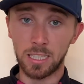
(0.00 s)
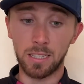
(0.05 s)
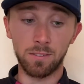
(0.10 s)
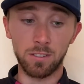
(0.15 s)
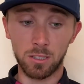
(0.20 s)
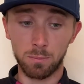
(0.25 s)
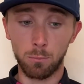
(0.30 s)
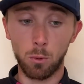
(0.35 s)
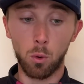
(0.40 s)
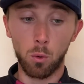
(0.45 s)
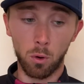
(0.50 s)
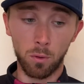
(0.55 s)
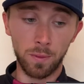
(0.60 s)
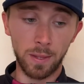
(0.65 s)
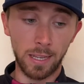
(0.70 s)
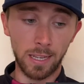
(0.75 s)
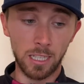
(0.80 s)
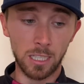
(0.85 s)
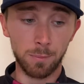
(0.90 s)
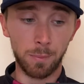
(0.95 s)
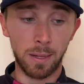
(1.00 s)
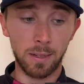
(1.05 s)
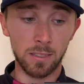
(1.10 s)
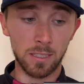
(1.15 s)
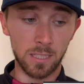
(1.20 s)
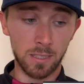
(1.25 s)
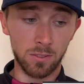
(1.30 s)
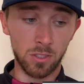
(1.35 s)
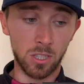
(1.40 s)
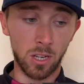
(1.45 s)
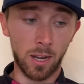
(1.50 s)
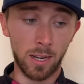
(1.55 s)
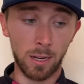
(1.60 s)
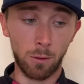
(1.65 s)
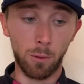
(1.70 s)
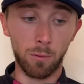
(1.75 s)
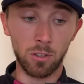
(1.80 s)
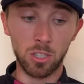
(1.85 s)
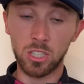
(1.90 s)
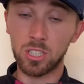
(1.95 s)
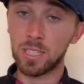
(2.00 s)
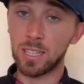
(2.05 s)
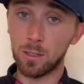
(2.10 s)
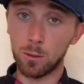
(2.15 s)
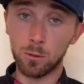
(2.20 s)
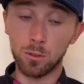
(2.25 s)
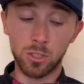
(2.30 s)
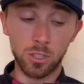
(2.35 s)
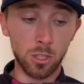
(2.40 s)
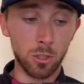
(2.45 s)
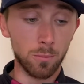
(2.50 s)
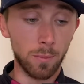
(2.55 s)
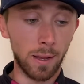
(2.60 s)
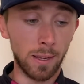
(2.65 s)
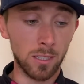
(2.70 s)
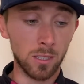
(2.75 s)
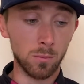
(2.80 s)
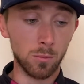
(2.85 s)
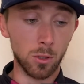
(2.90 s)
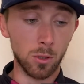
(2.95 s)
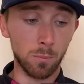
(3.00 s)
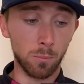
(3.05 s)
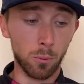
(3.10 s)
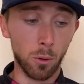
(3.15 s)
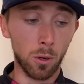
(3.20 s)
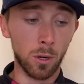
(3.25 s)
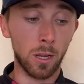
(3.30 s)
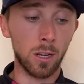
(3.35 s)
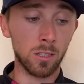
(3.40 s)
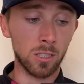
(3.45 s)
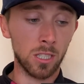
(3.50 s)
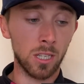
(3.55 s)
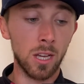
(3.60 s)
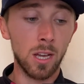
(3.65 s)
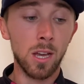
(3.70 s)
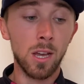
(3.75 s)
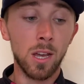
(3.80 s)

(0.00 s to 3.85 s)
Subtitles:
It's more on the expensive side. However, Skills do make some good products.